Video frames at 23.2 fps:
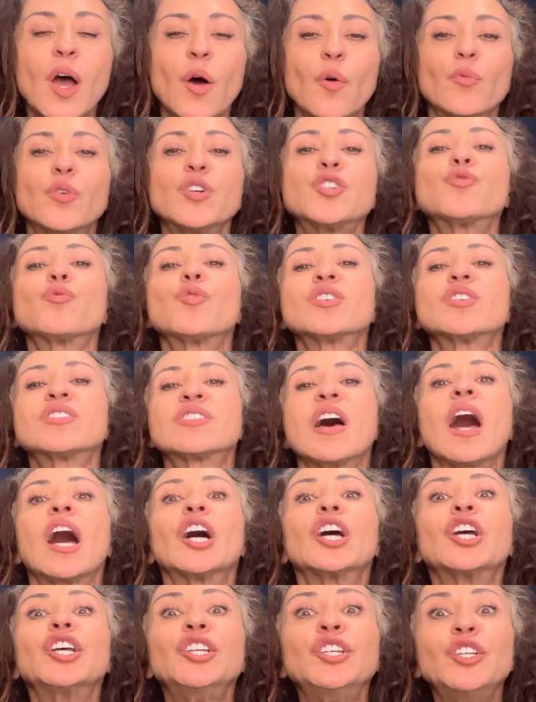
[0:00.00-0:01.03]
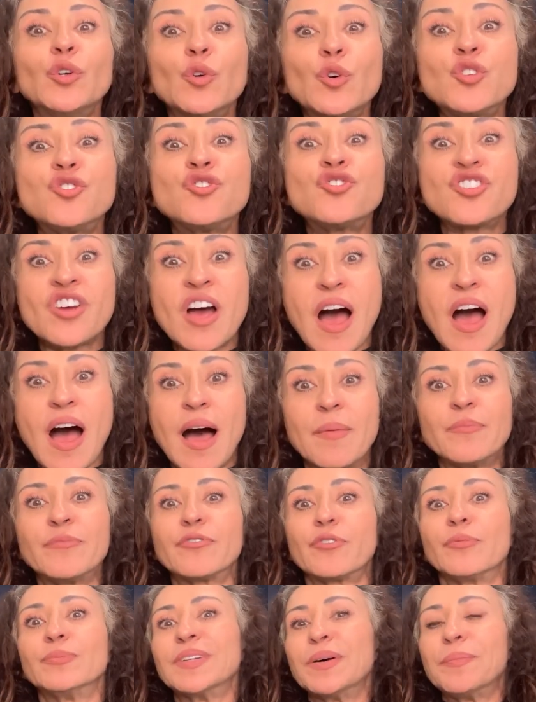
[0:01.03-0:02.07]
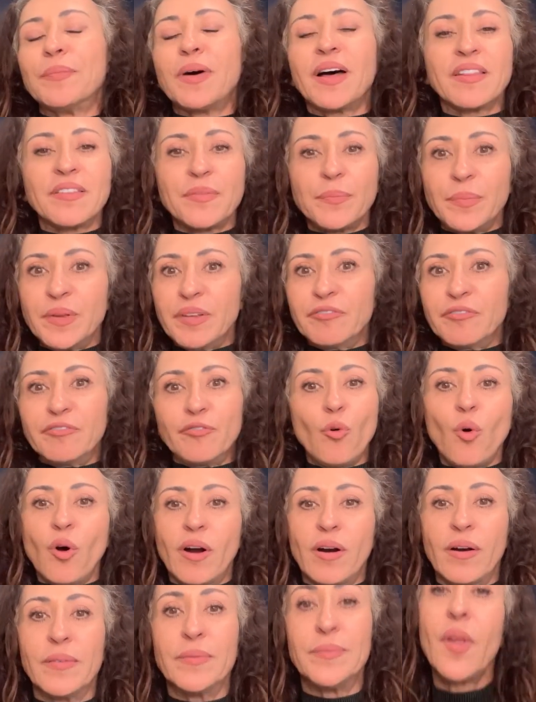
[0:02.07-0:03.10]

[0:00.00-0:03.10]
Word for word: which was a huge jump from the month before.